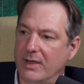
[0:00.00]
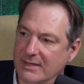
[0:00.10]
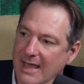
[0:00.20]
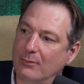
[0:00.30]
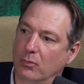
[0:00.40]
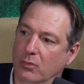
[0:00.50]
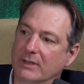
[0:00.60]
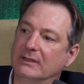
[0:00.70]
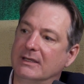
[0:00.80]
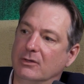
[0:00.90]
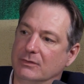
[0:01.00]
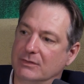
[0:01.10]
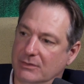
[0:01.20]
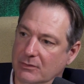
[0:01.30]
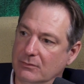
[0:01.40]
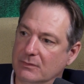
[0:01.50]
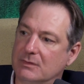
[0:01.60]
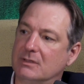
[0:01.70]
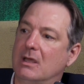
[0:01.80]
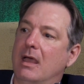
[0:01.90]
we get really good
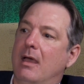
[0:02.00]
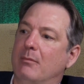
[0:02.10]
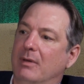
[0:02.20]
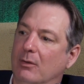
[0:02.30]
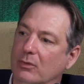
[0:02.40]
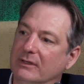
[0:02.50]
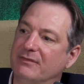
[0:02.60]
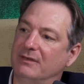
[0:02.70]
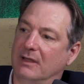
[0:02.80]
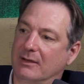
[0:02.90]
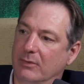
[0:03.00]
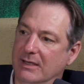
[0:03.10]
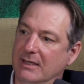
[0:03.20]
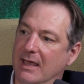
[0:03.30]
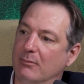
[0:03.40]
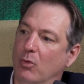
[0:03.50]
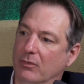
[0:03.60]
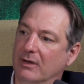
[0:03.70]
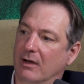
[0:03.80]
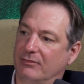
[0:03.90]
students, but I really feel like we
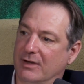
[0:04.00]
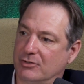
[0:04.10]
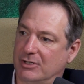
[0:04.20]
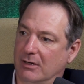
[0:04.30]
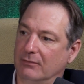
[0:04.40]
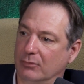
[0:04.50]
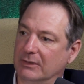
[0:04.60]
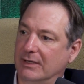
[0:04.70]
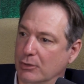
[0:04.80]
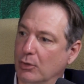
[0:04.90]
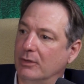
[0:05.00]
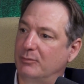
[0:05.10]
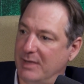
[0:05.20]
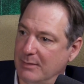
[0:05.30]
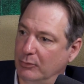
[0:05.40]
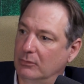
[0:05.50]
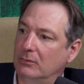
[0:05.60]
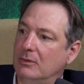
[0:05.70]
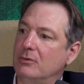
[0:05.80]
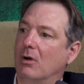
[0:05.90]
get more than our fair share of really good
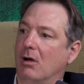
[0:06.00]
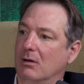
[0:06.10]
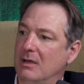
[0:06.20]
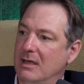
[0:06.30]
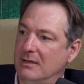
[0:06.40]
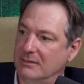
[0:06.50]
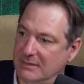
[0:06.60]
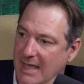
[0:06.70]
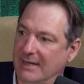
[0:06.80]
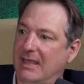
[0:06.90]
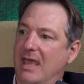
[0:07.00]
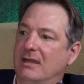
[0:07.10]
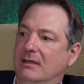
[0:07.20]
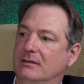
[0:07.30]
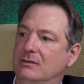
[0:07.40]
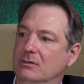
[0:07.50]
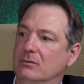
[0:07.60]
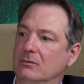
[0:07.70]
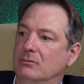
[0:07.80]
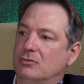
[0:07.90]
people who are
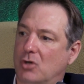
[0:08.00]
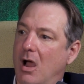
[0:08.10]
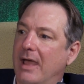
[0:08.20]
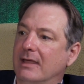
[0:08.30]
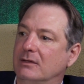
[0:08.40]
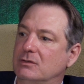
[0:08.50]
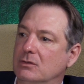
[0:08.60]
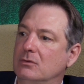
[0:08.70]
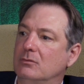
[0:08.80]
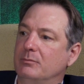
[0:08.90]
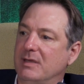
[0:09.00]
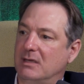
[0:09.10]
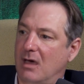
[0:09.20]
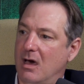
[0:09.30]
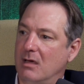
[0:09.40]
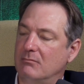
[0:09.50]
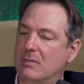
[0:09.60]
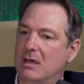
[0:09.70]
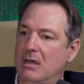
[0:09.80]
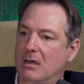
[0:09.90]
dedicated to trying to
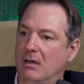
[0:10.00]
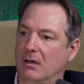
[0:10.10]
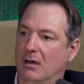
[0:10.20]
become